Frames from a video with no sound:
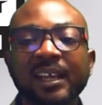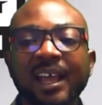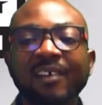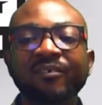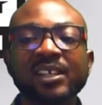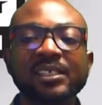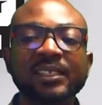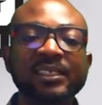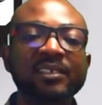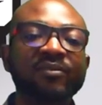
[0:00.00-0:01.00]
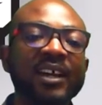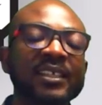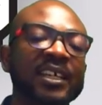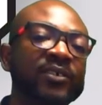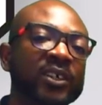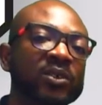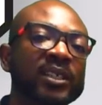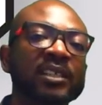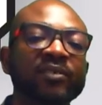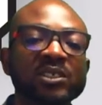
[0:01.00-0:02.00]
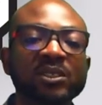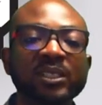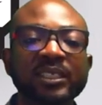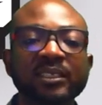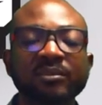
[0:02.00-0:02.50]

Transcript: are first identified and recruited for study.